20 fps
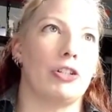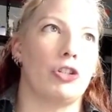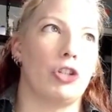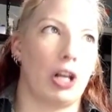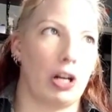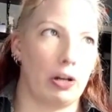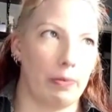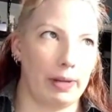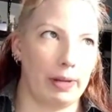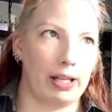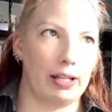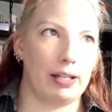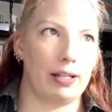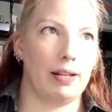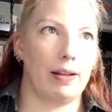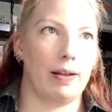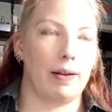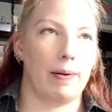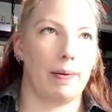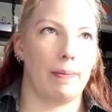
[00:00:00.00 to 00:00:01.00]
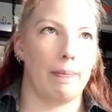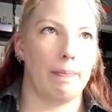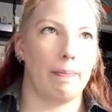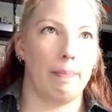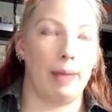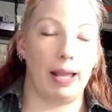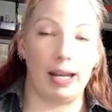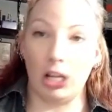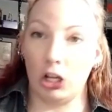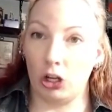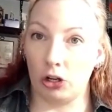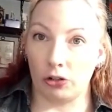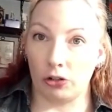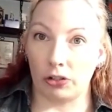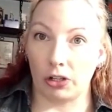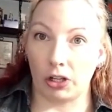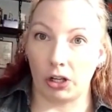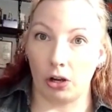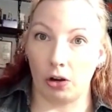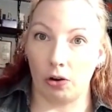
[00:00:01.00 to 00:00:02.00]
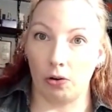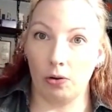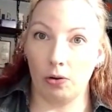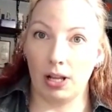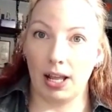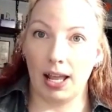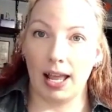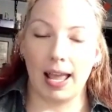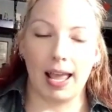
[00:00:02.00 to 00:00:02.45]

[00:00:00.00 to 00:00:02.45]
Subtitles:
gentleman many years ago.